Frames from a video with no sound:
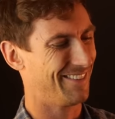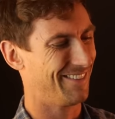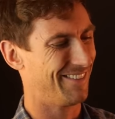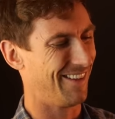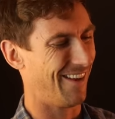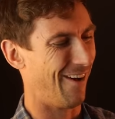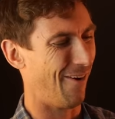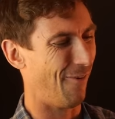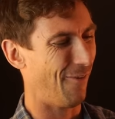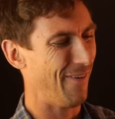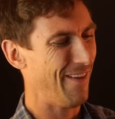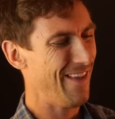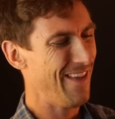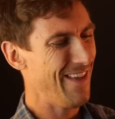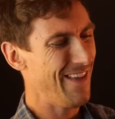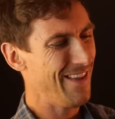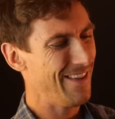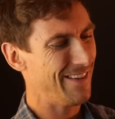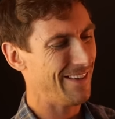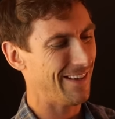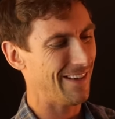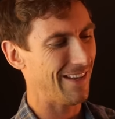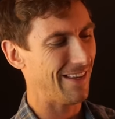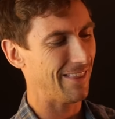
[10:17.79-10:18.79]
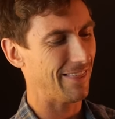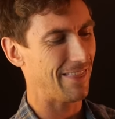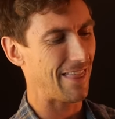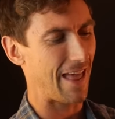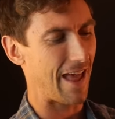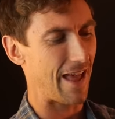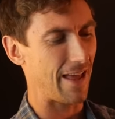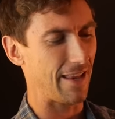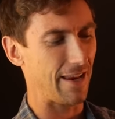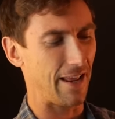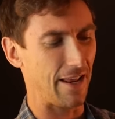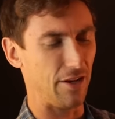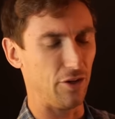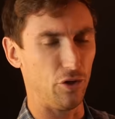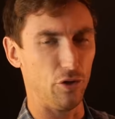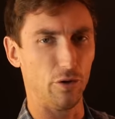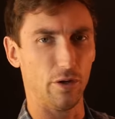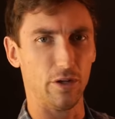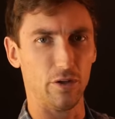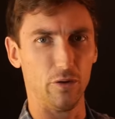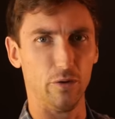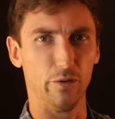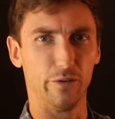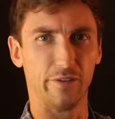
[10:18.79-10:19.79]
so you can get that and you
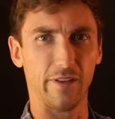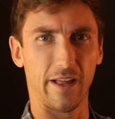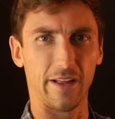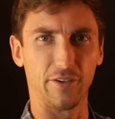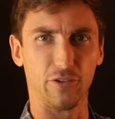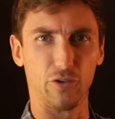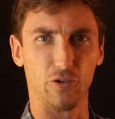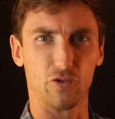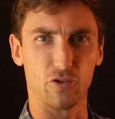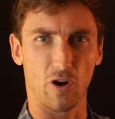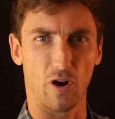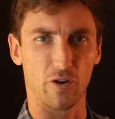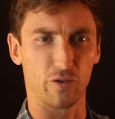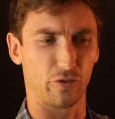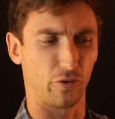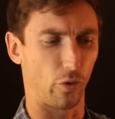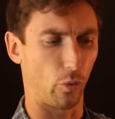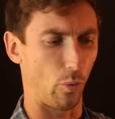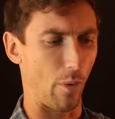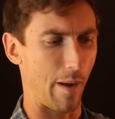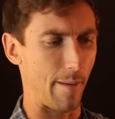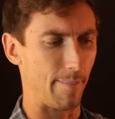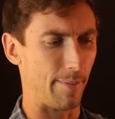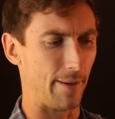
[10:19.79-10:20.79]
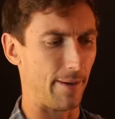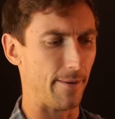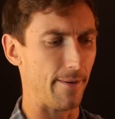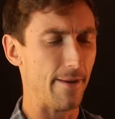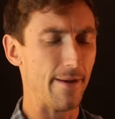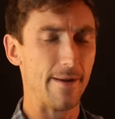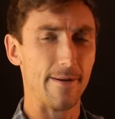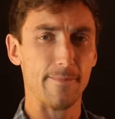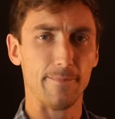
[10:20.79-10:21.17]
can use that to charge the weapon.